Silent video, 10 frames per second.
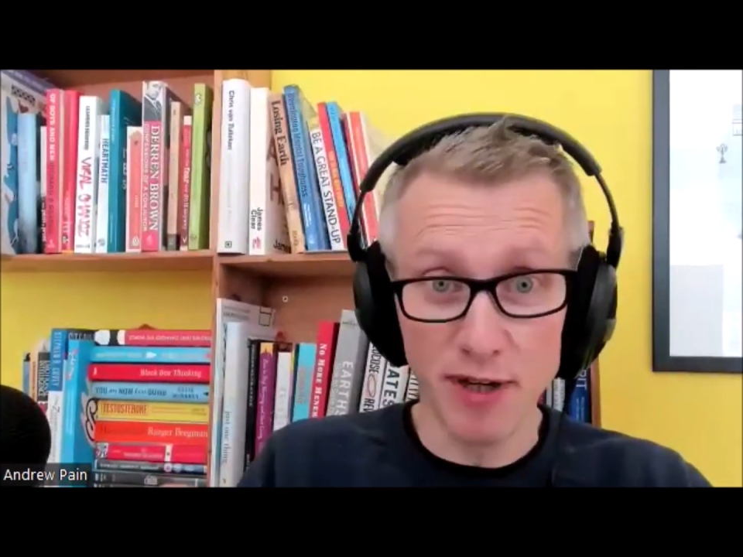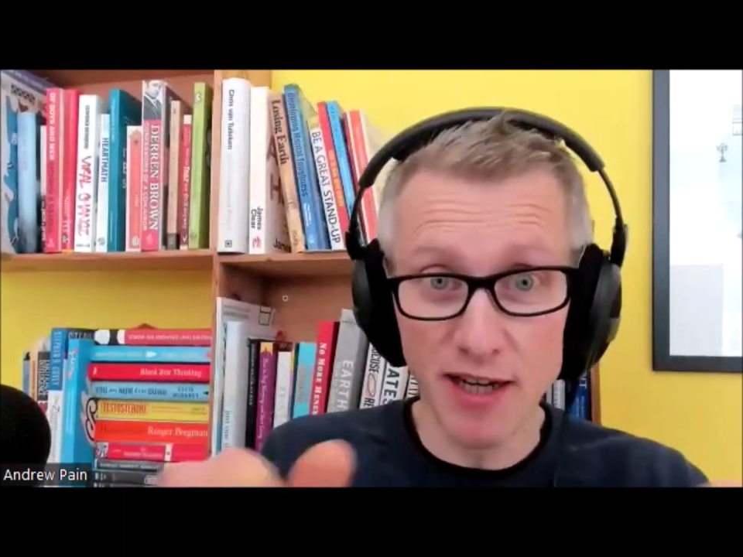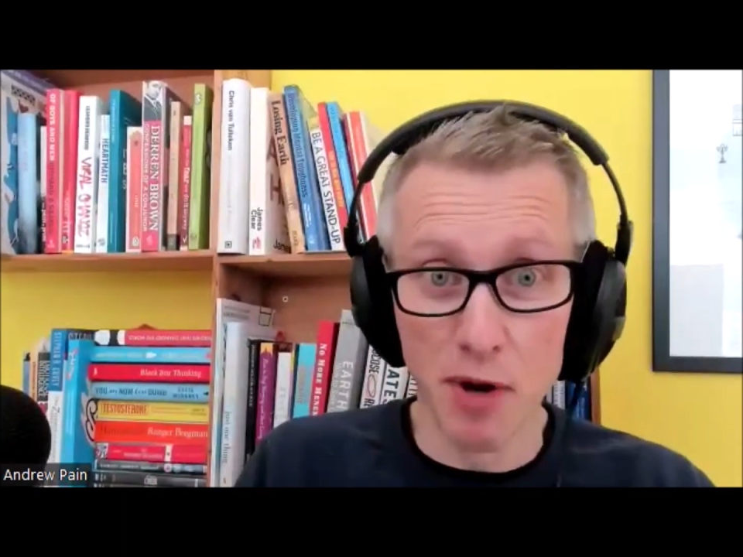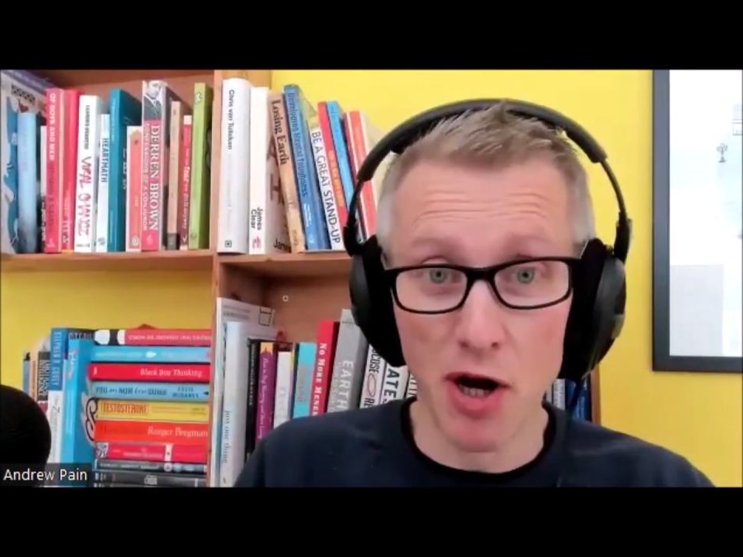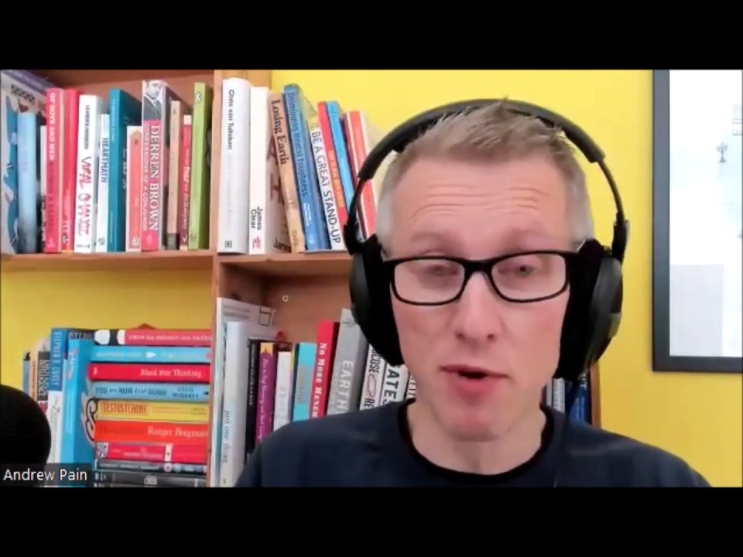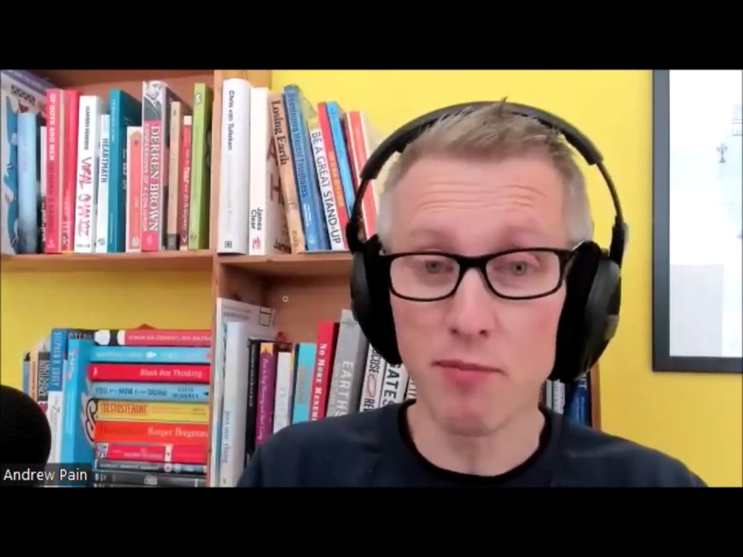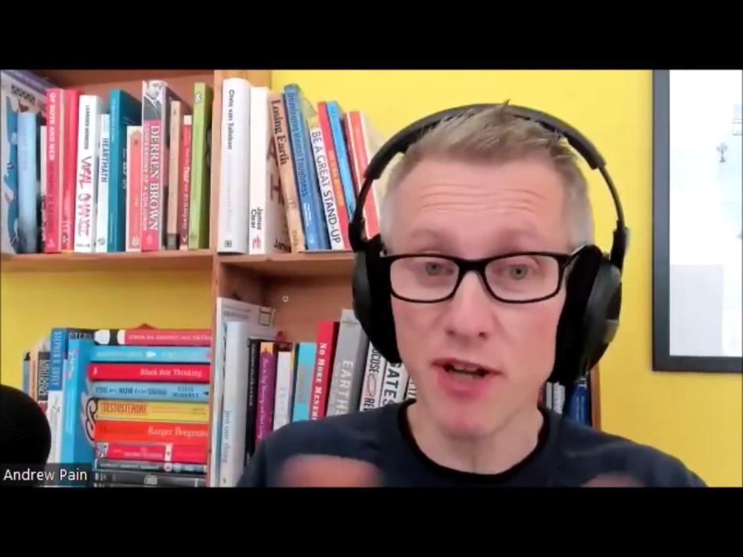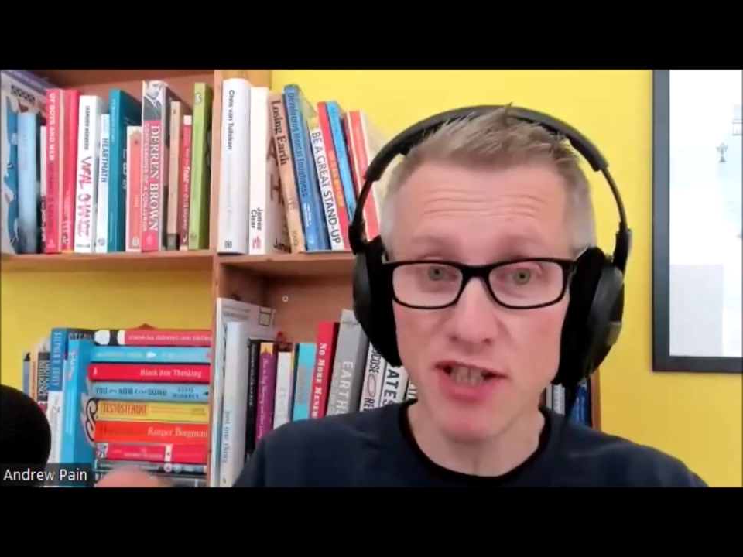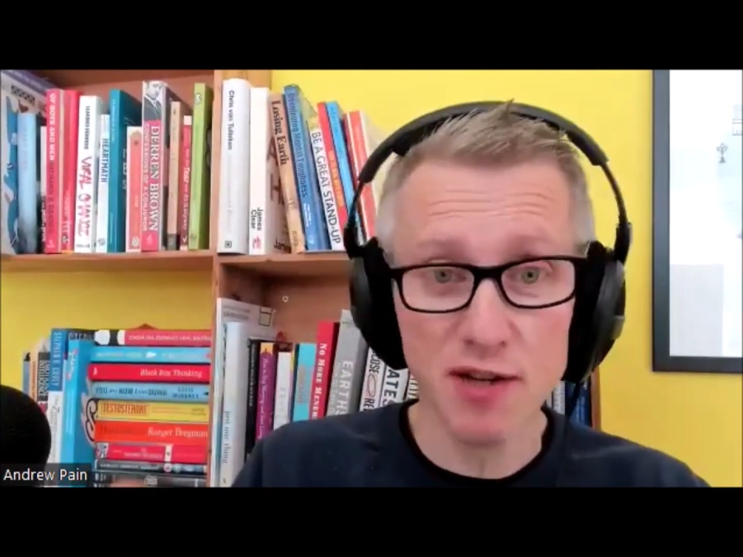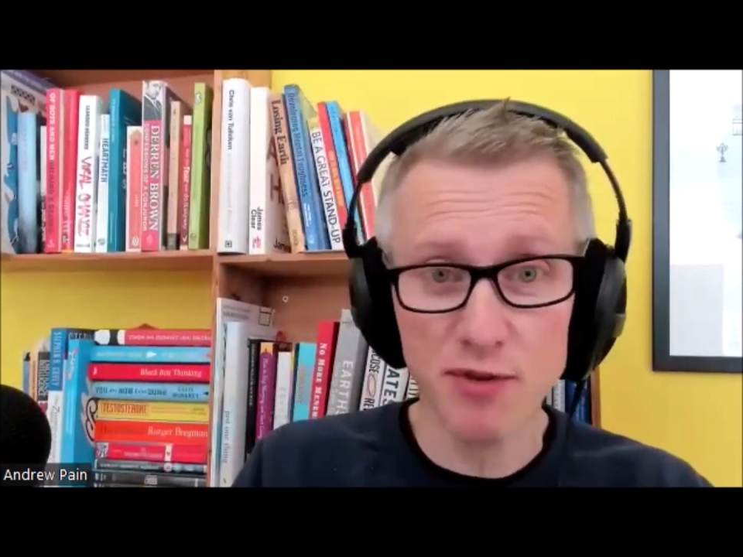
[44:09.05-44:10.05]
but in a moment,
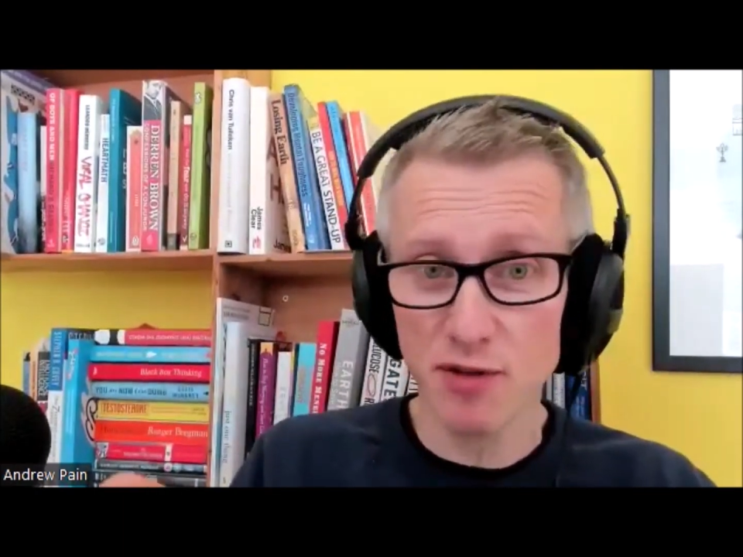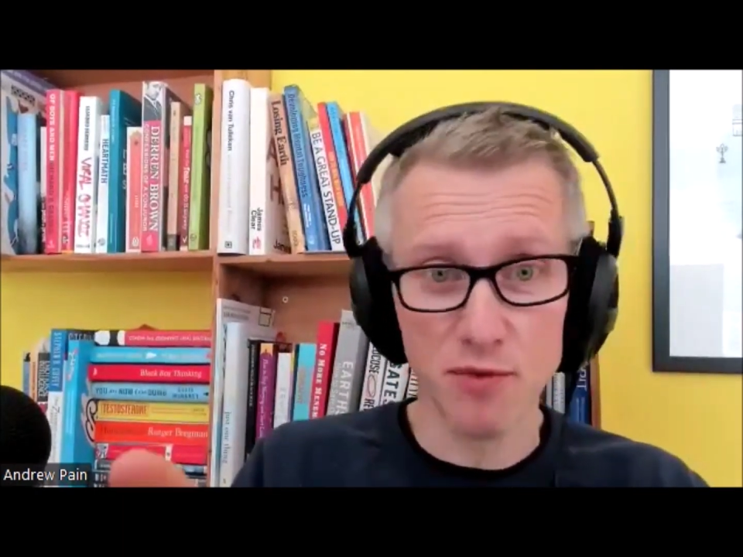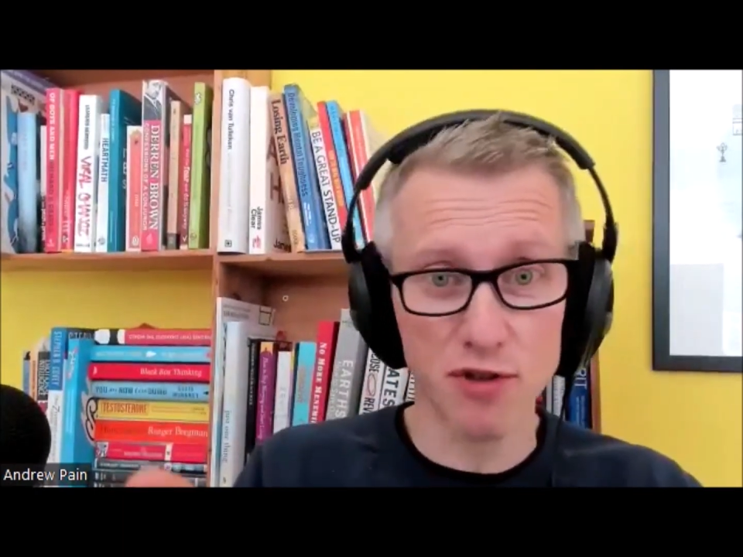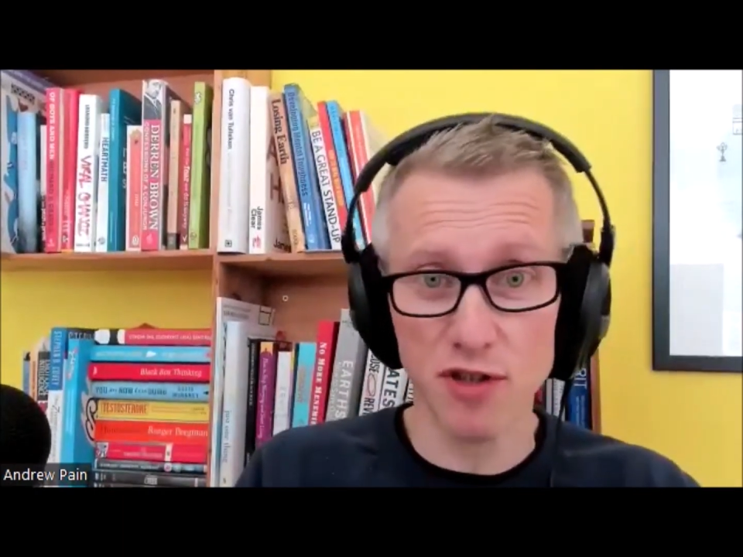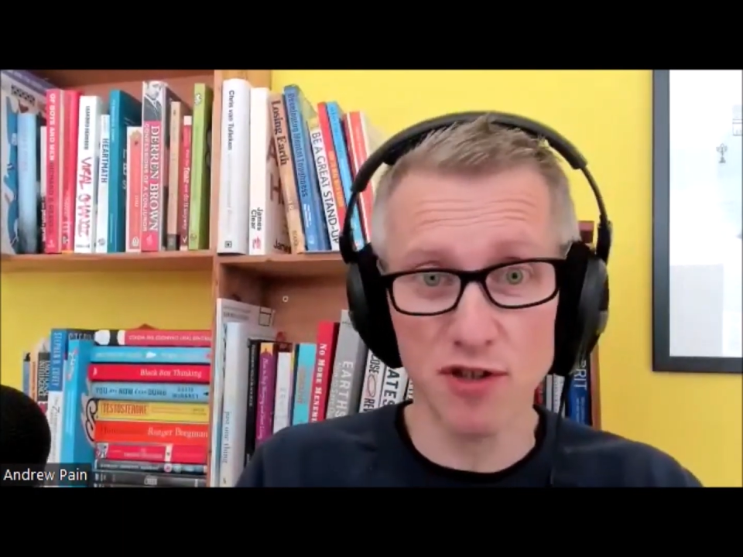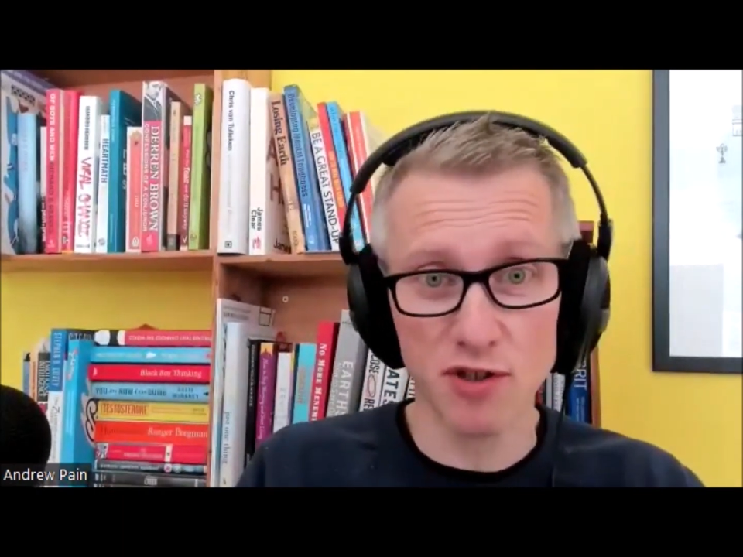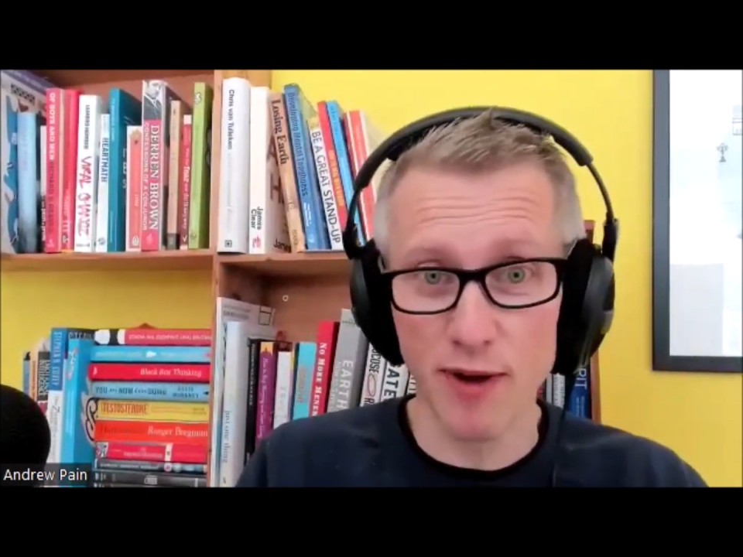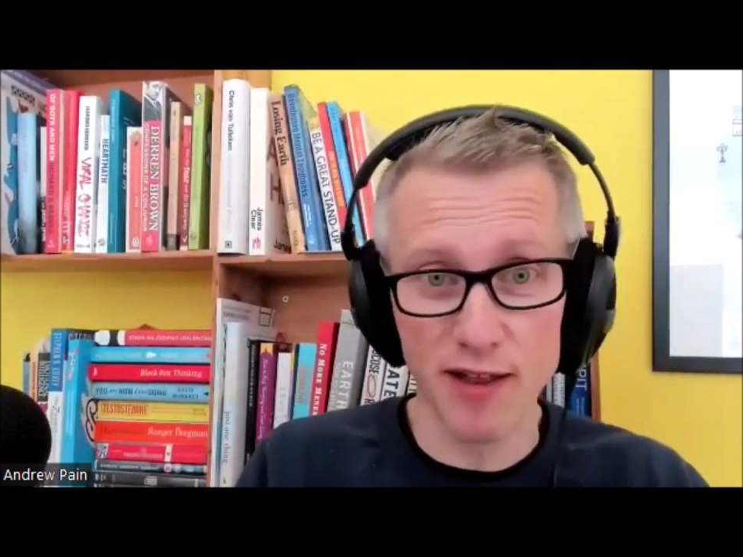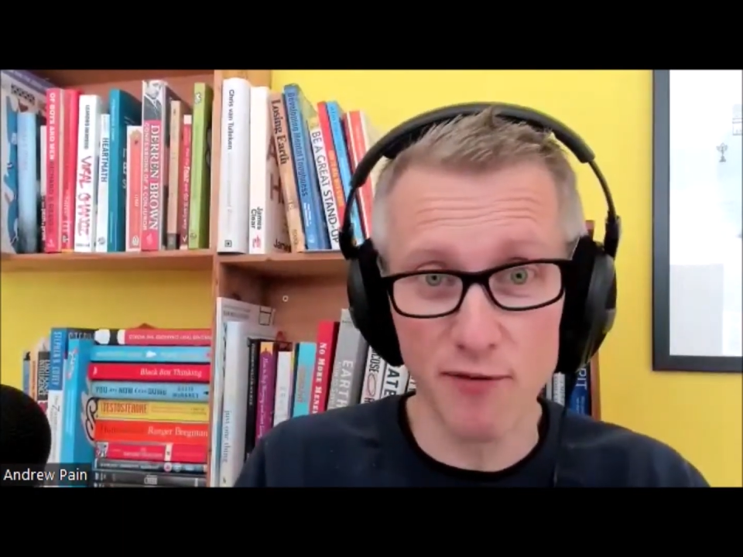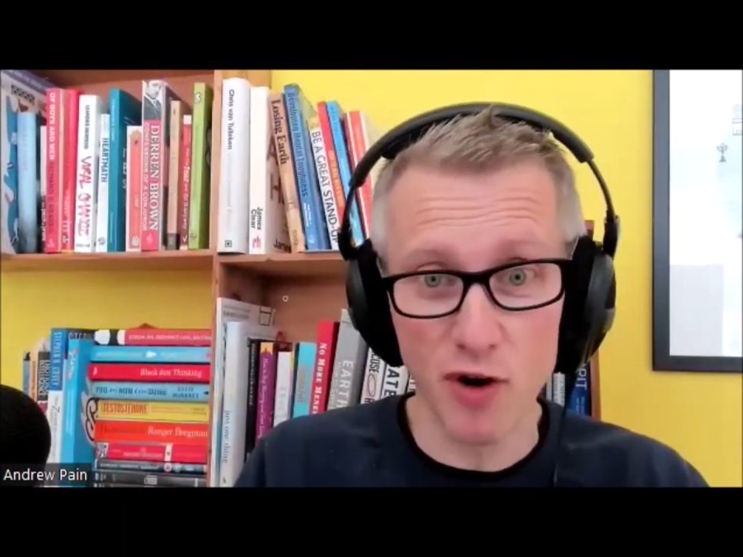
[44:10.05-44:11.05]
please give me some good news
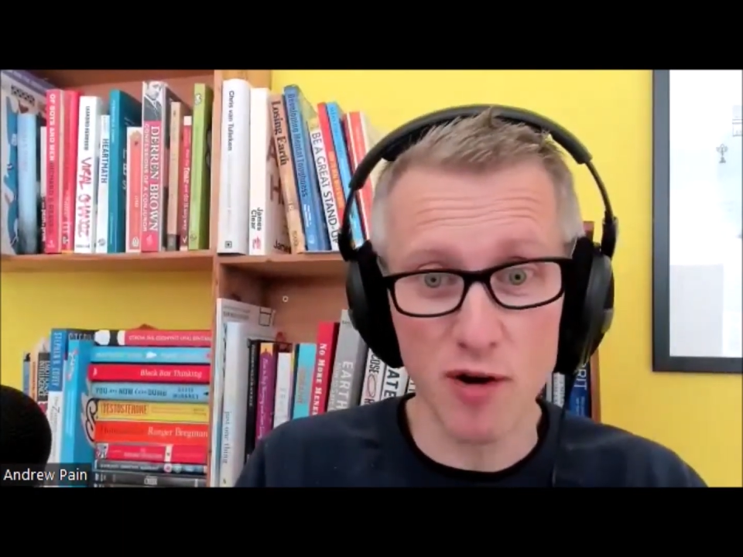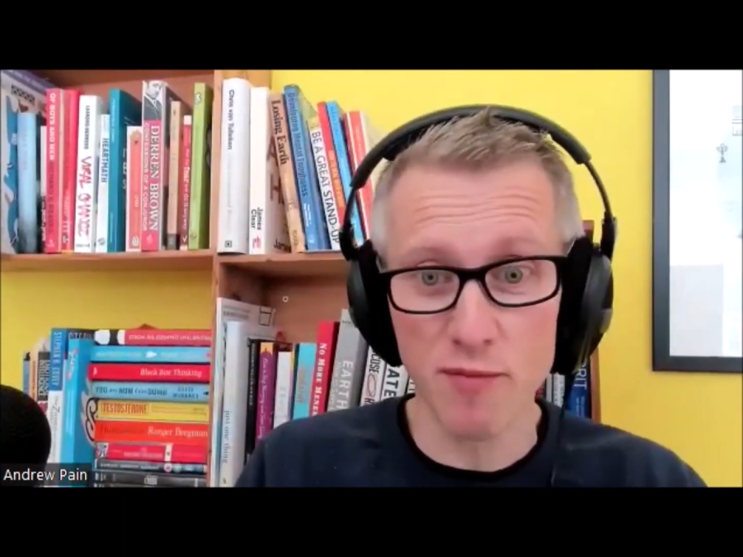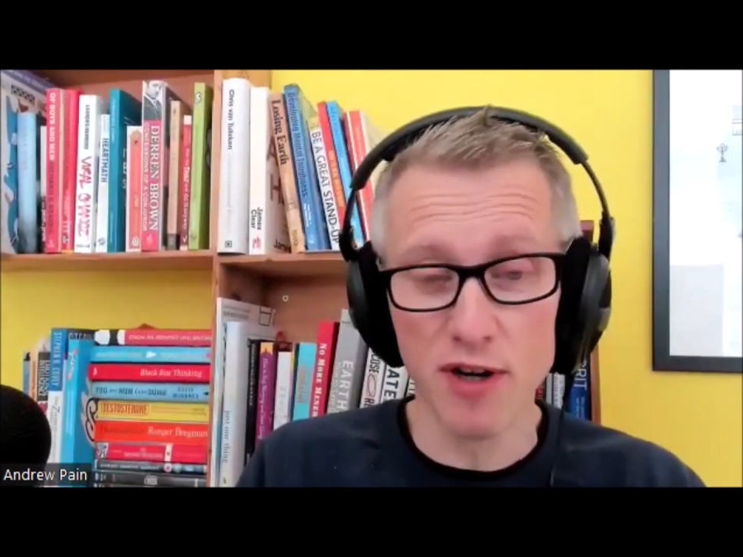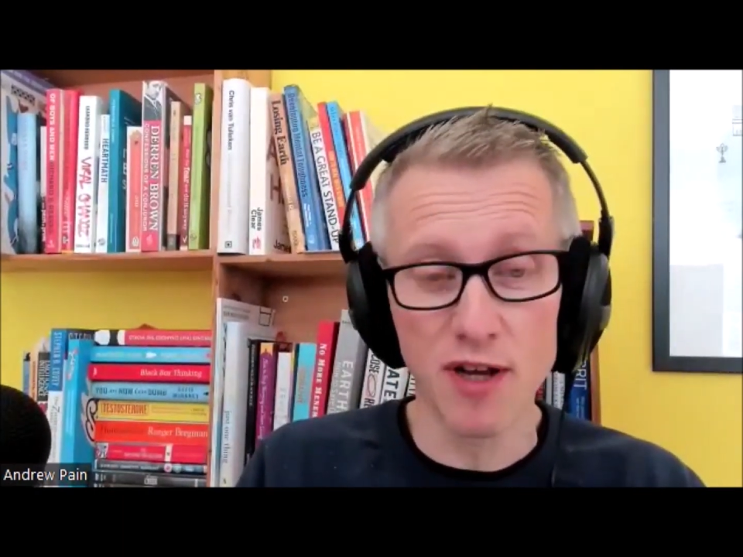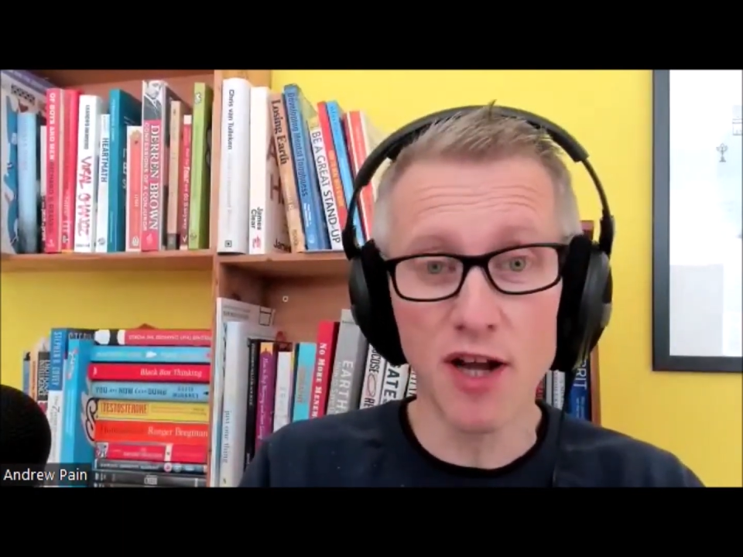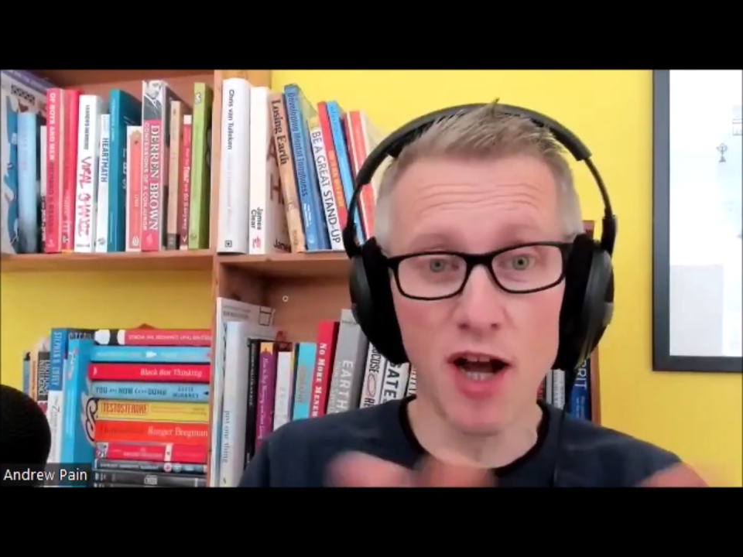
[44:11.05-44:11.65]
about the environment.